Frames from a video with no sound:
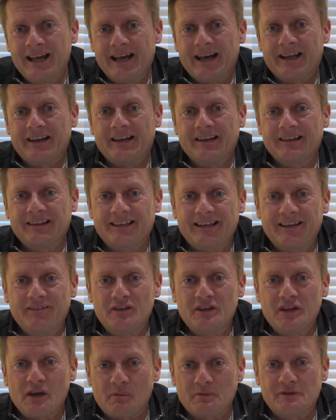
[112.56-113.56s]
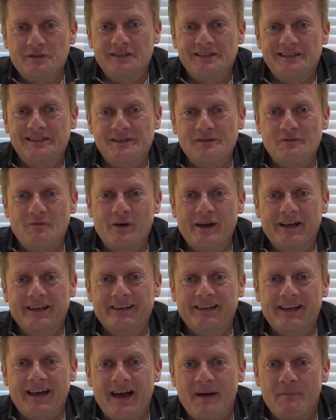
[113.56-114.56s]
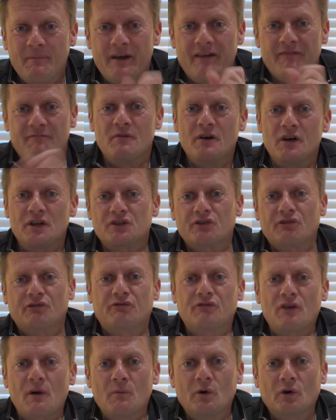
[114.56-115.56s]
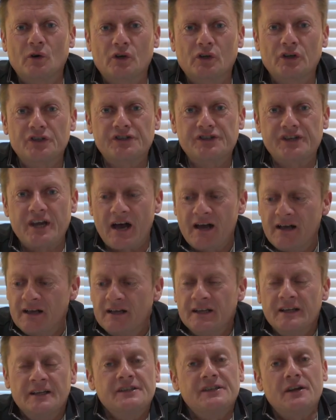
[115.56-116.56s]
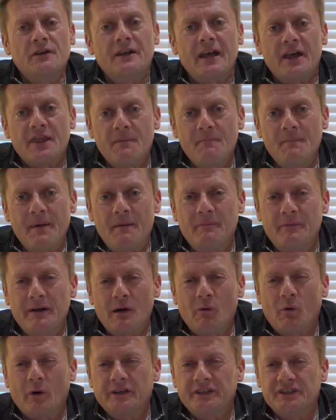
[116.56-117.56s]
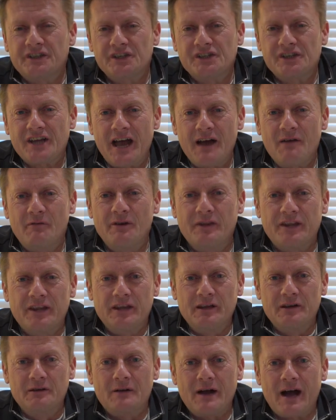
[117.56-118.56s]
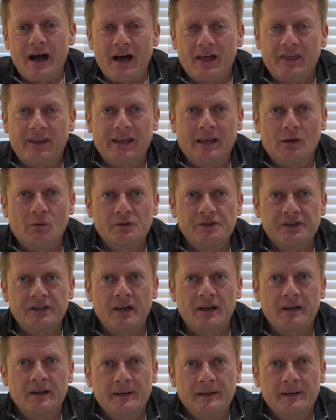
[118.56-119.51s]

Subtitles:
and I'll give you the opportunity to win a bit of merch from Augusta. So yeah, the memory I wanted to share with you, I think it was the